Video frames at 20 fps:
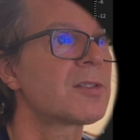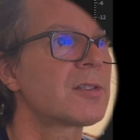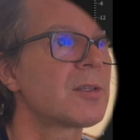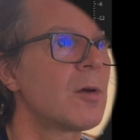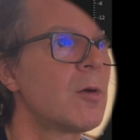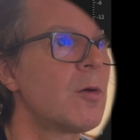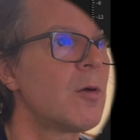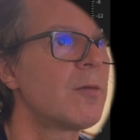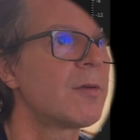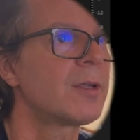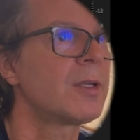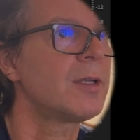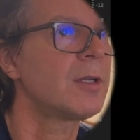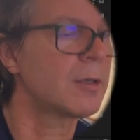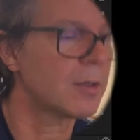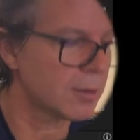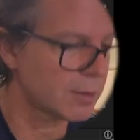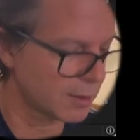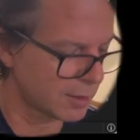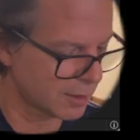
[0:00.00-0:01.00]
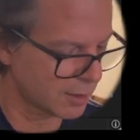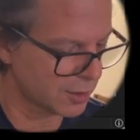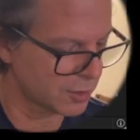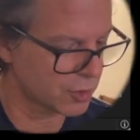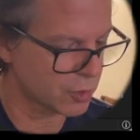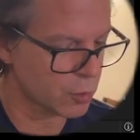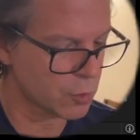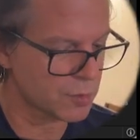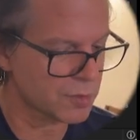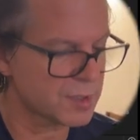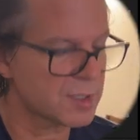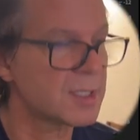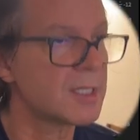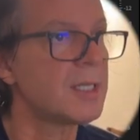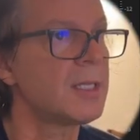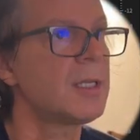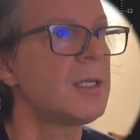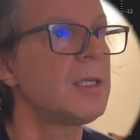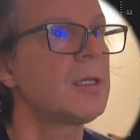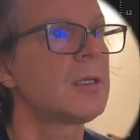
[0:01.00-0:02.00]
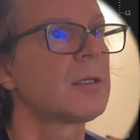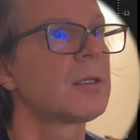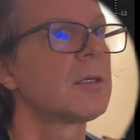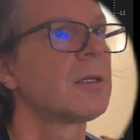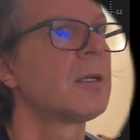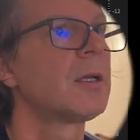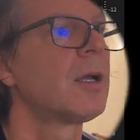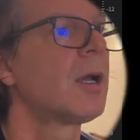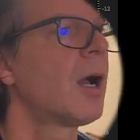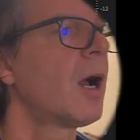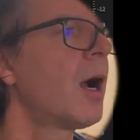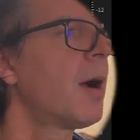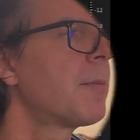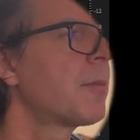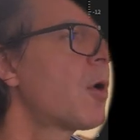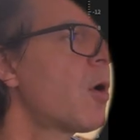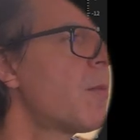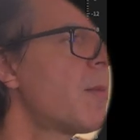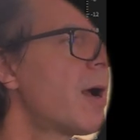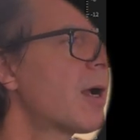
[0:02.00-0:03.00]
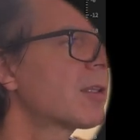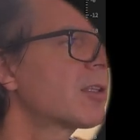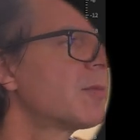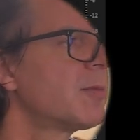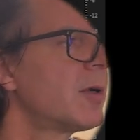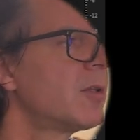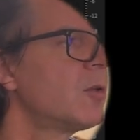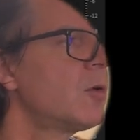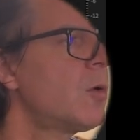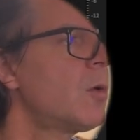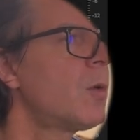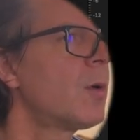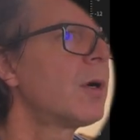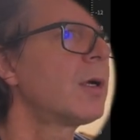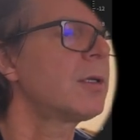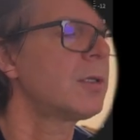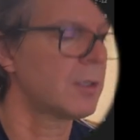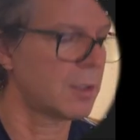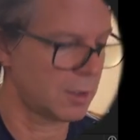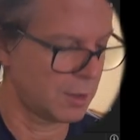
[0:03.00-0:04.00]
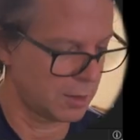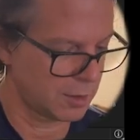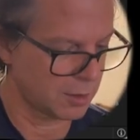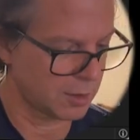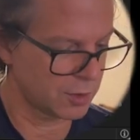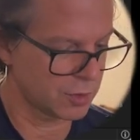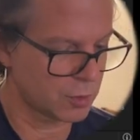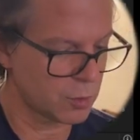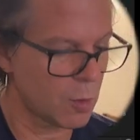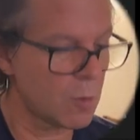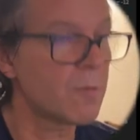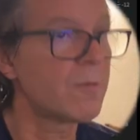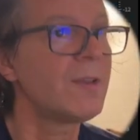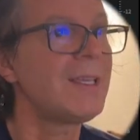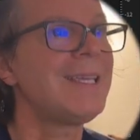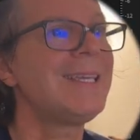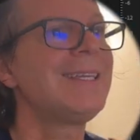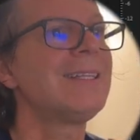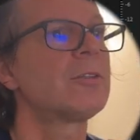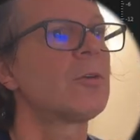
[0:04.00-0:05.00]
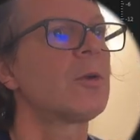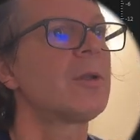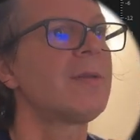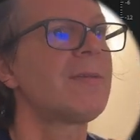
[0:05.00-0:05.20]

just go over here, Control C, um, go back to my new one, Control V, don't